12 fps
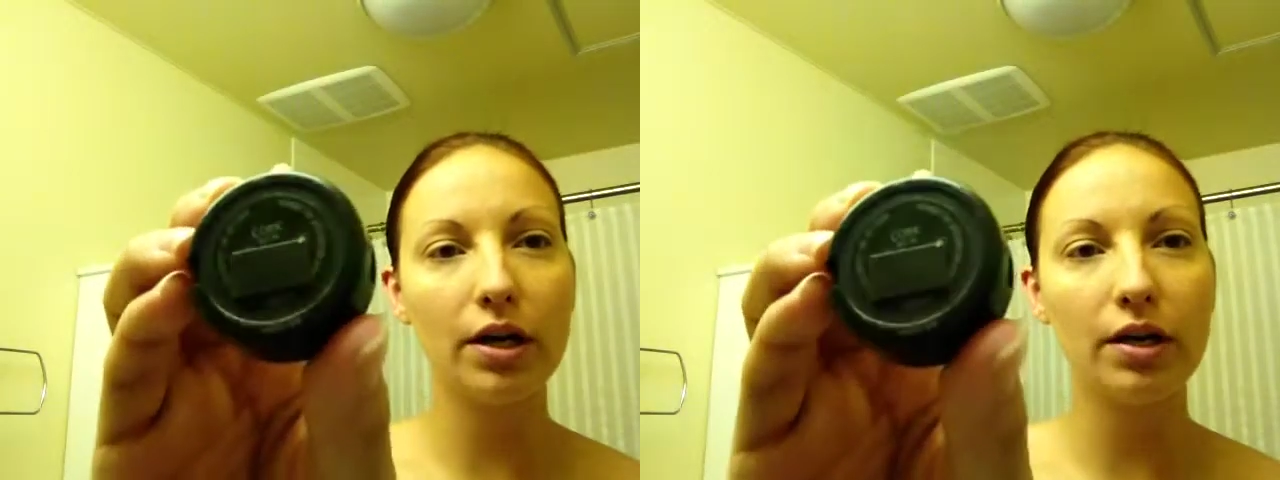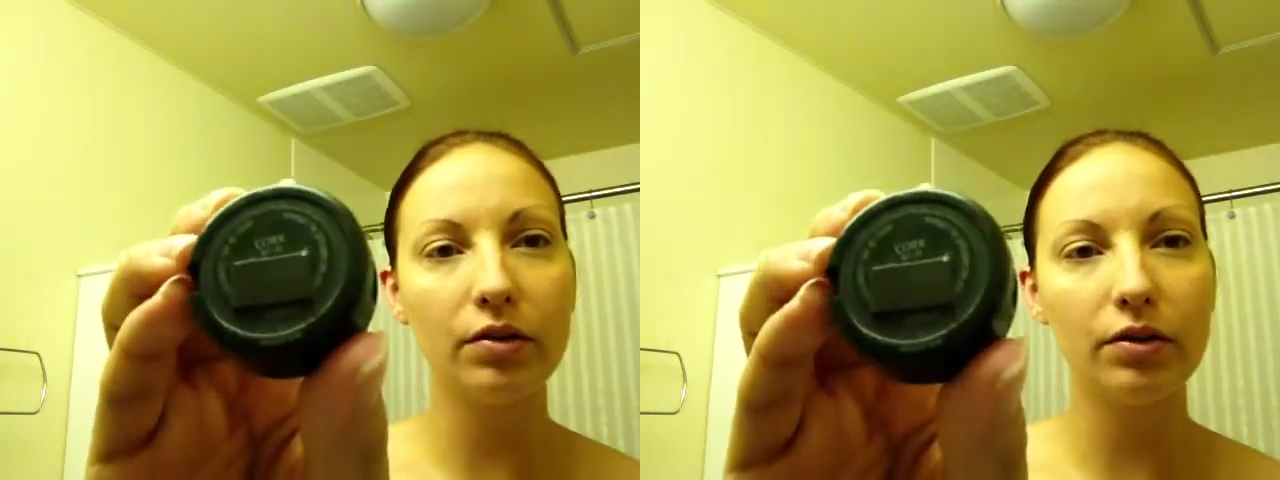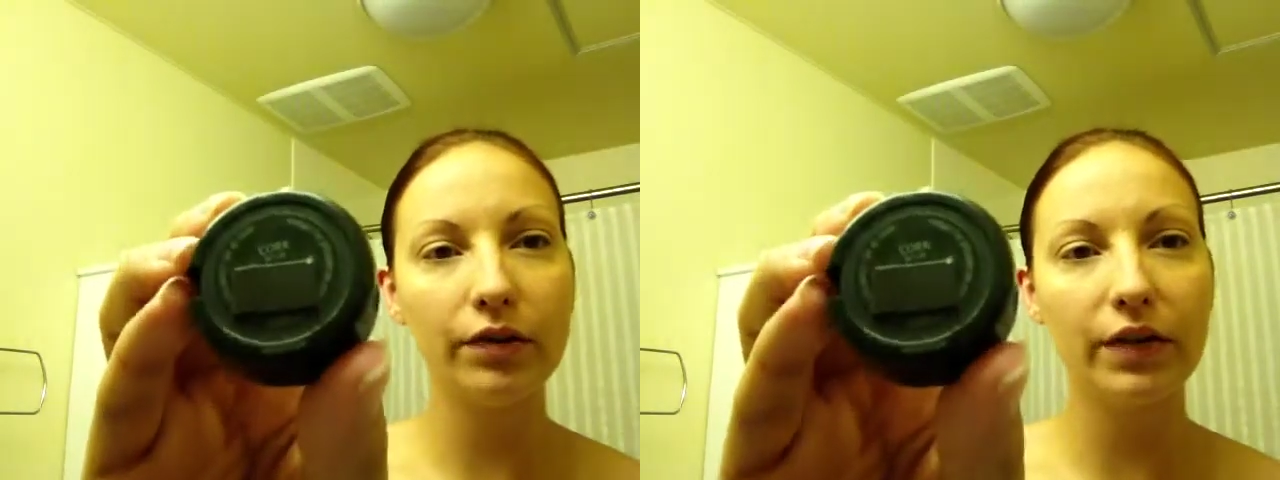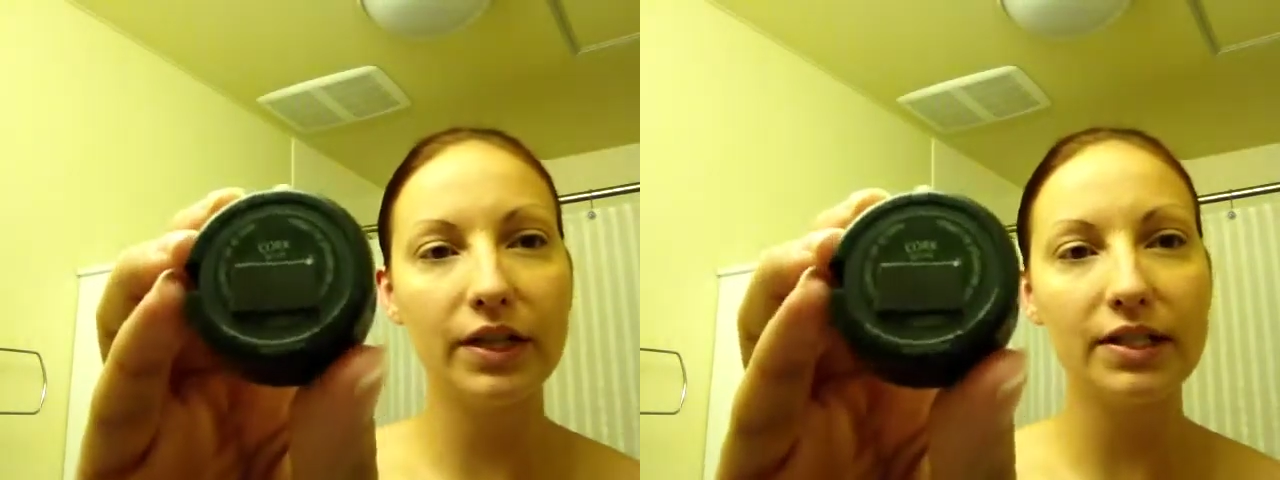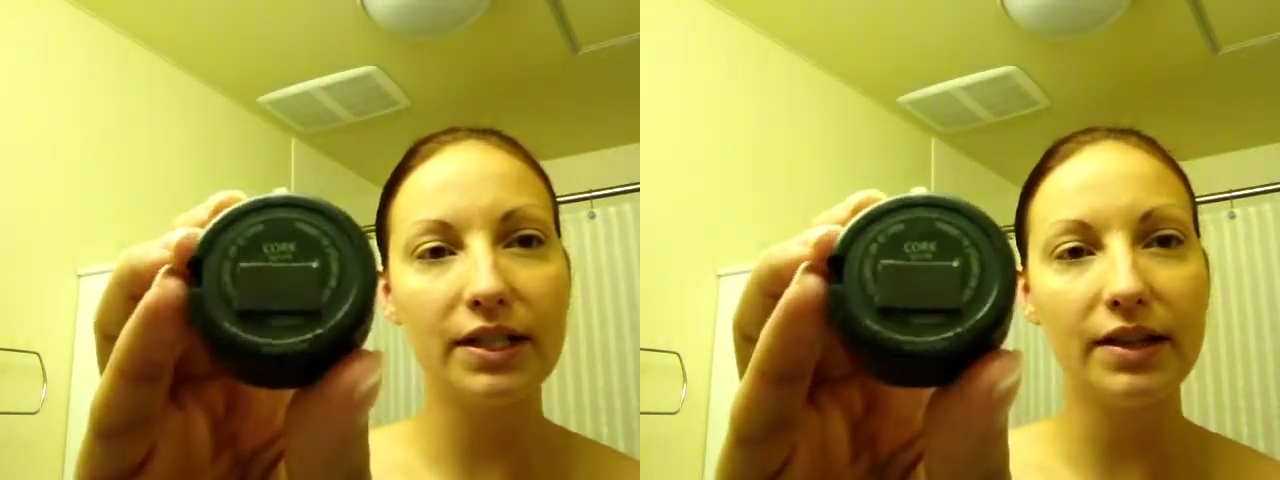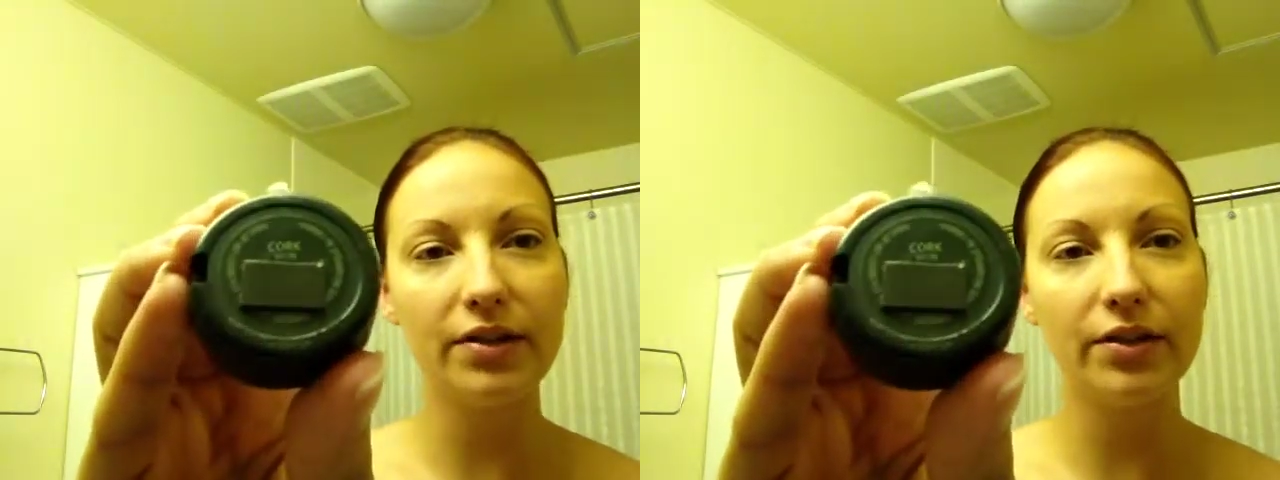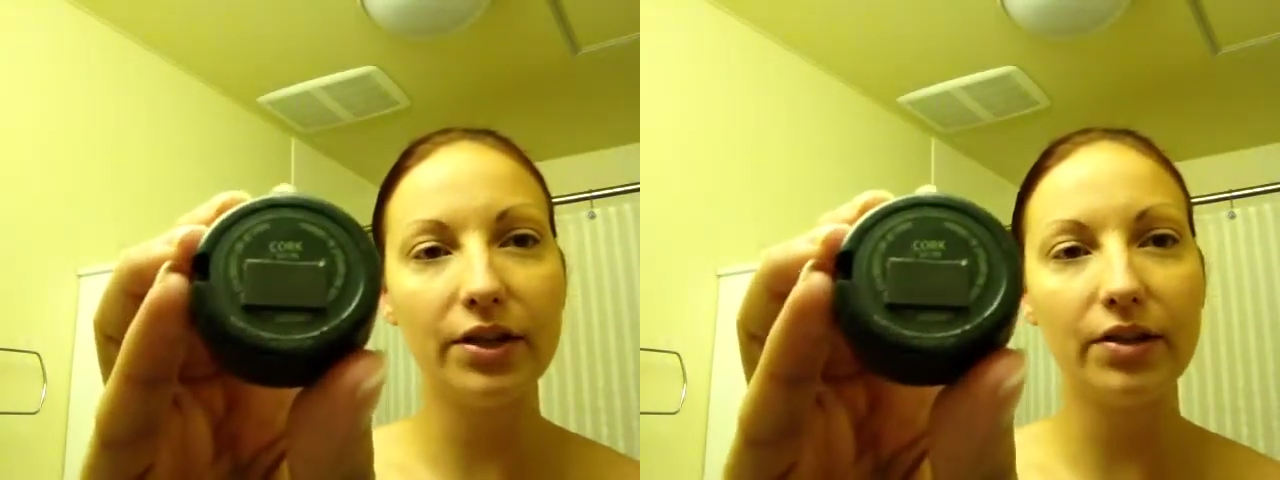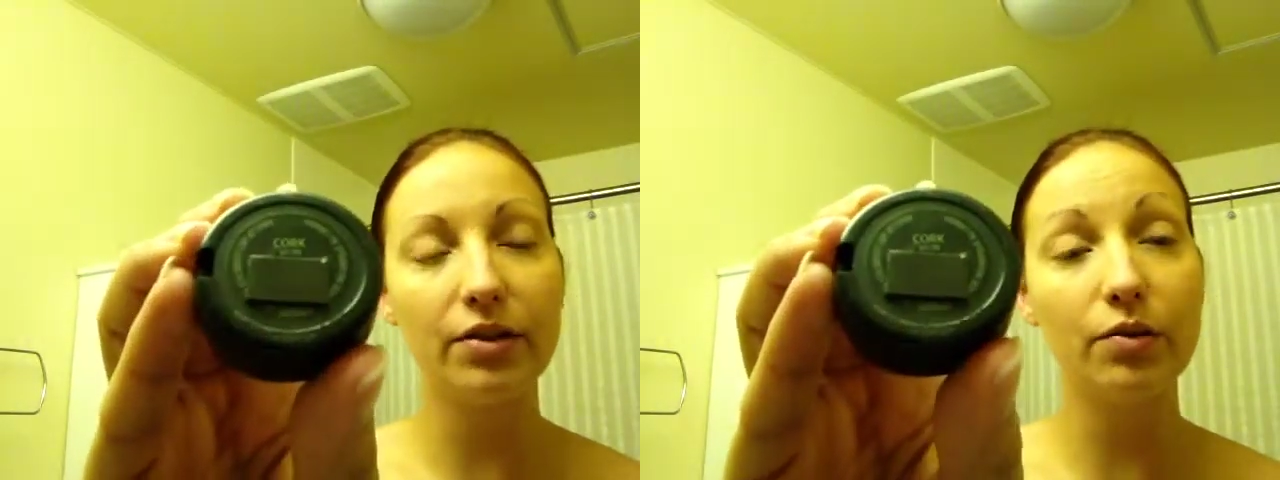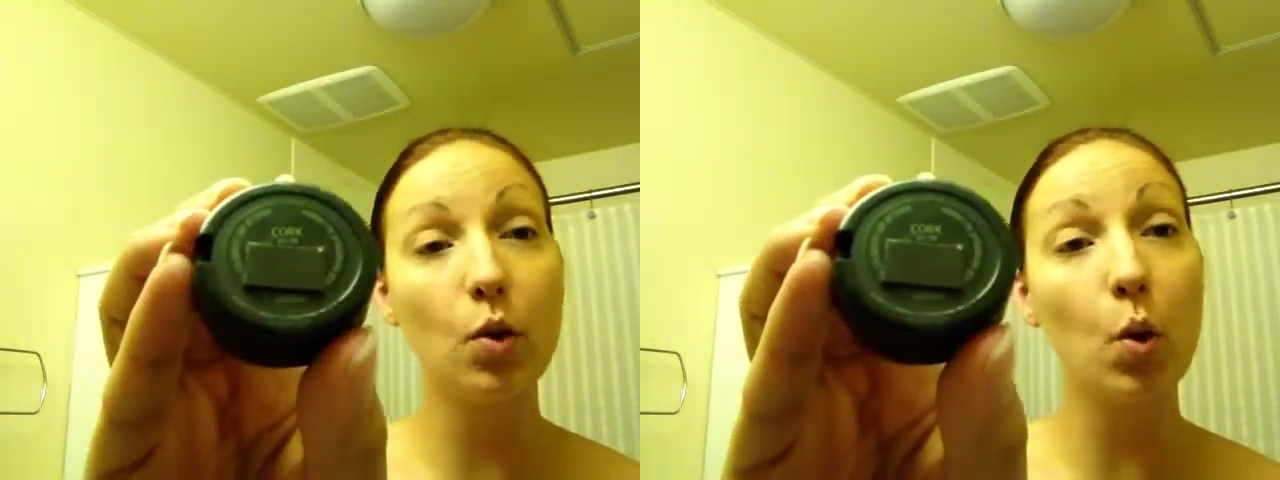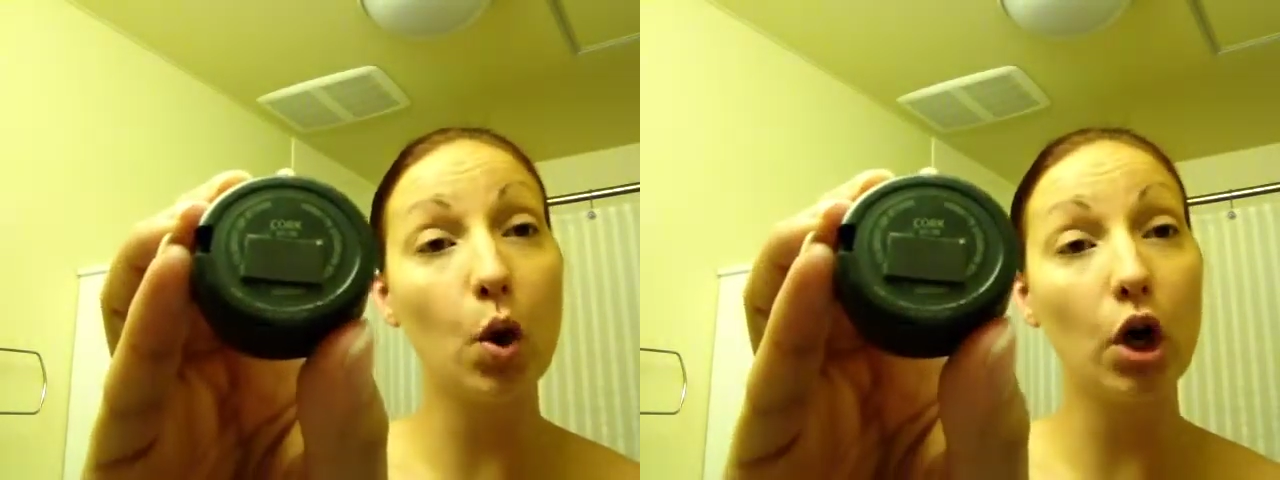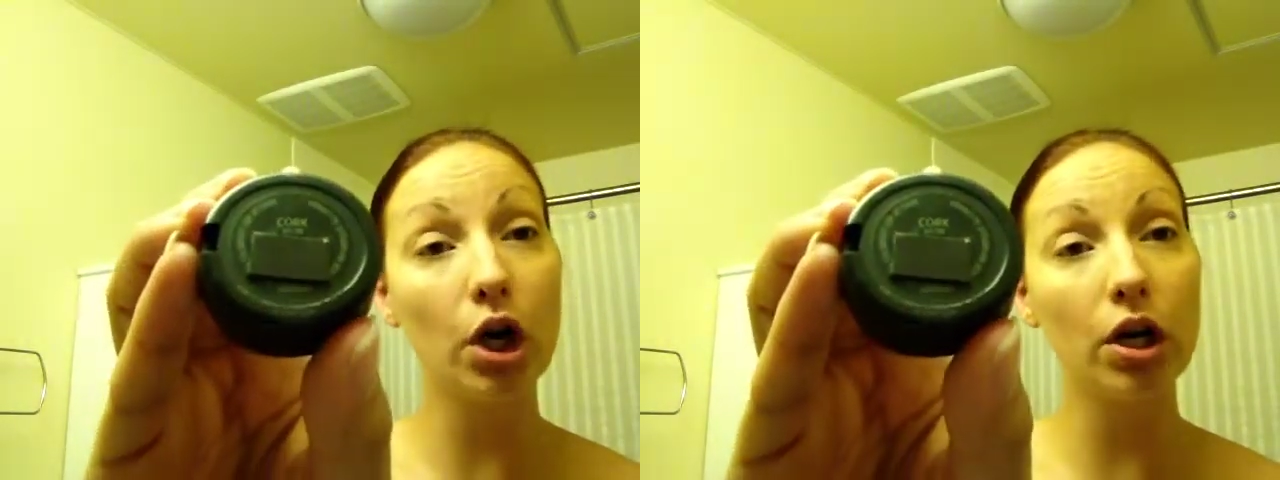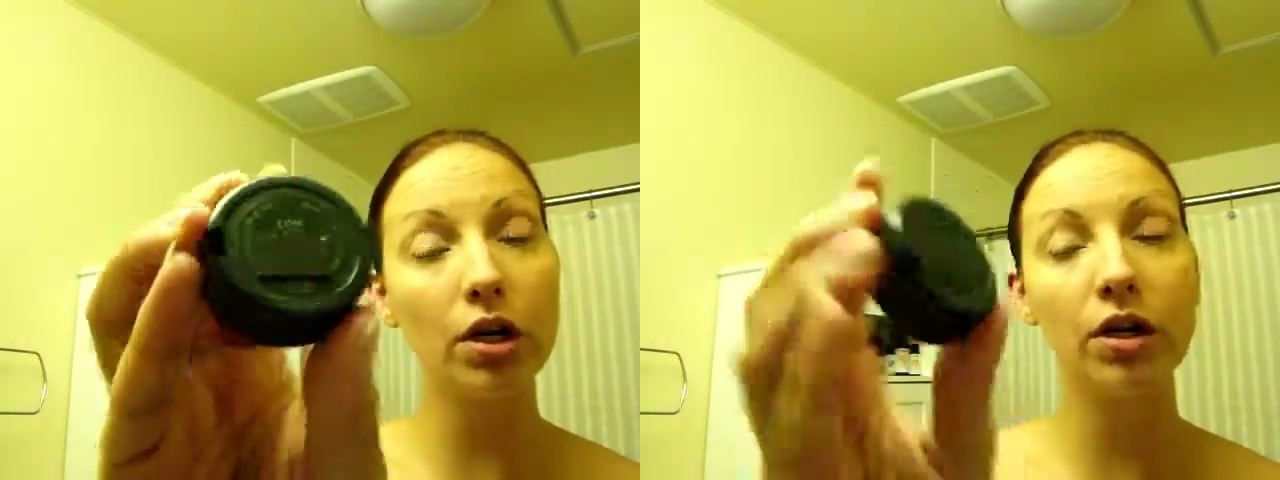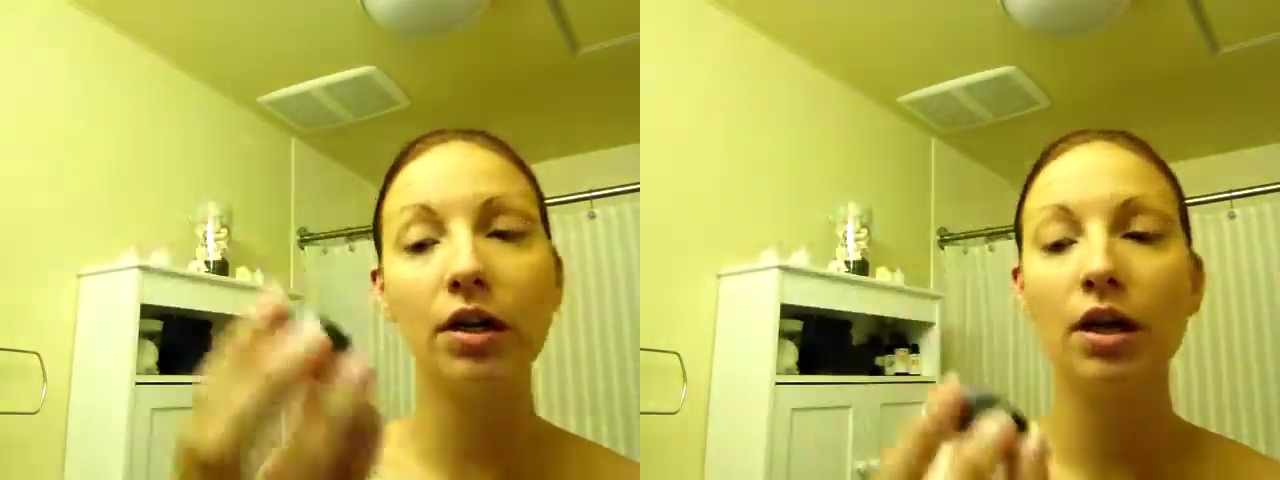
I don't know if you can see, there you go, Cork.